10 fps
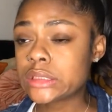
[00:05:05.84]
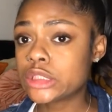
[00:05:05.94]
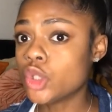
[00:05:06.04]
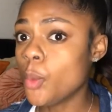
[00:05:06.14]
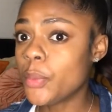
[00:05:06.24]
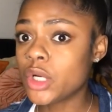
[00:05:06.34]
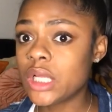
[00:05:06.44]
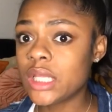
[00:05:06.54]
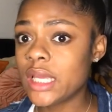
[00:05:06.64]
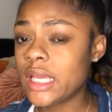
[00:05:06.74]
super
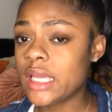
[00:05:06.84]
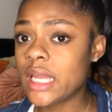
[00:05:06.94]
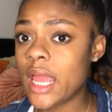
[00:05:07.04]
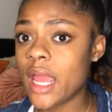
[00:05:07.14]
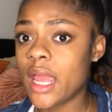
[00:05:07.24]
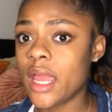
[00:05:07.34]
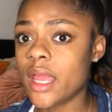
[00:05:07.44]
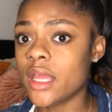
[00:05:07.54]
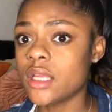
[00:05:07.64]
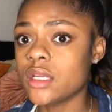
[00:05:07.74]
clean
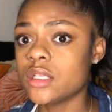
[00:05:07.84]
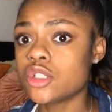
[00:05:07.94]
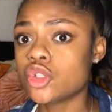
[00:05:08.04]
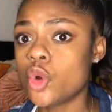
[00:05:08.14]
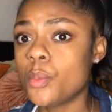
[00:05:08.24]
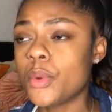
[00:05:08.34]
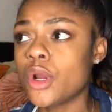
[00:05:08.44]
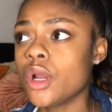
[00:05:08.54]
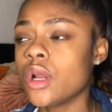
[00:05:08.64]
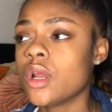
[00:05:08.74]
and
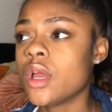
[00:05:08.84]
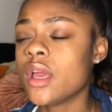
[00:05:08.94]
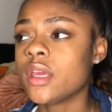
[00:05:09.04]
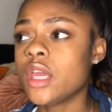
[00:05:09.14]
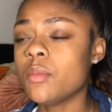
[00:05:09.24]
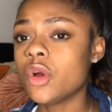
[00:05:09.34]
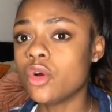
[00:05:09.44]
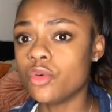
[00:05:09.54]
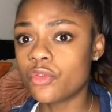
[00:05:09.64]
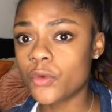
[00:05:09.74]
super
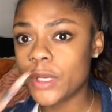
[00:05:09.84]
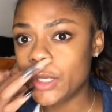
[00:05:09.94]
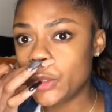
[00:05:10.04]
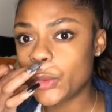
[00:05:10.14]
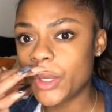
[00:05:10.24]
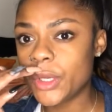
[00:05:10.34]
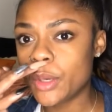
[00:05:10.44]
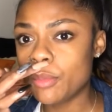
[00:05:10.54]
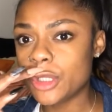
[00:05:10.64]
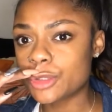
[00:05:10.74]
chemical free during
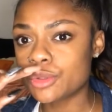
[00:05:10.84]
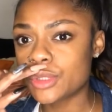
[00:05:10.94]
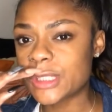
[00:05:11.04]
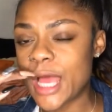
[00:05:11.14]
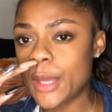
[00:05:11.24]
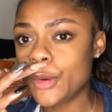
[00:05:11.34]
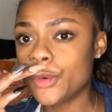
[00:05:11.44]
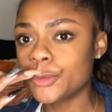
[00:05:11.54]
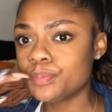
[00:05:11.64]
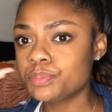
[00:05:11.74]
your menstrual
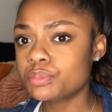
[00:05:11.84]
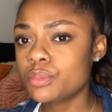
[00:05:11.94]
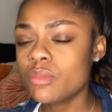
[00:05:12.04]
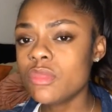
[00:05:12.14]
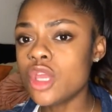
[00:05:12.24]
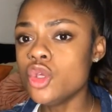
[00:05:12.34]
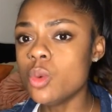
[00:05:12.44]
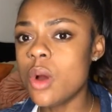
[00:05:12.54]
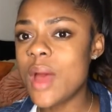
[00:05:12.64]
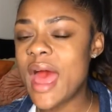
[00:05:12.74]
cycle. You
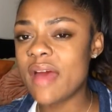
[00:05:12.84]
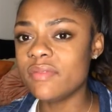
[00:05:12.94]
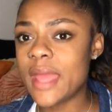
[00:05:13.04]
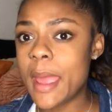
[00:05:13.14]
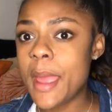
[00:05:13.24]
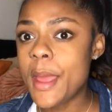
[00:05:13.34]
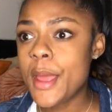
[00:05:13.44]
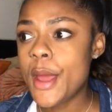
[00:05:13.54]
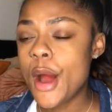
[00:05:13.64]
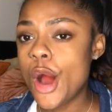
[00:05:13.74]
won't have that
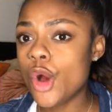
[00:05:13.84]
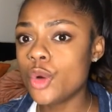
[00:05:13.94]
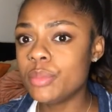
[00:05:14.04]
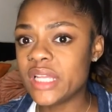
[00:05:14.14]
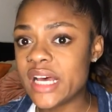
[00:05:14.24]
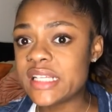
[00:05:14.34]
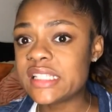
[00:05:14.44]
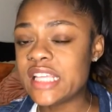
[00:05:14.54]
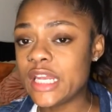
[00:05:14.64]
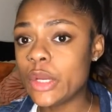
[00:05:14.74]
old blood
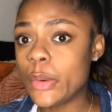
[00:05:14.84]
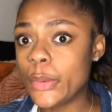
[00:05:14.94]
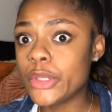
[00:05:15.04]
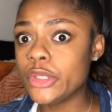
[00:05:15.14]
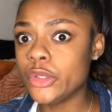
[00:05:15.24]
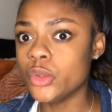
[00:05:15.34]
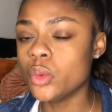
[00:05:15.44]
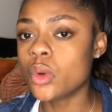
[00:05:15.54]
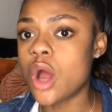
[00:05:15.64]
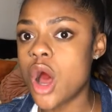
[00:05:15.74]
sitting on
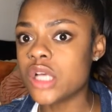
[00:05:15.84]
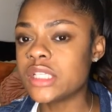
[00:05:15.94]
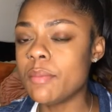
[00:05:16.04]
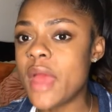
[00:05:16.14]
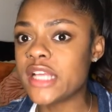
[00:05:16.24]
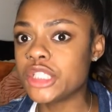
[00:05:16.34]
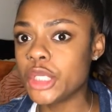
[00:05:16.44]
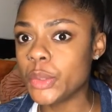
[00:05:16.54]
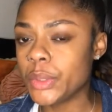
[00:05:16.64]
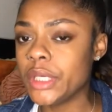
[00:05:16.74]
you causing
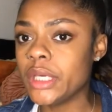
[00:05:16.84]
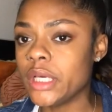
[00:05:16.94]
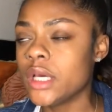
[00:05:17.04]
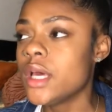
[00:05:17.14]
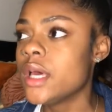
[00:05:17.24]
bacteria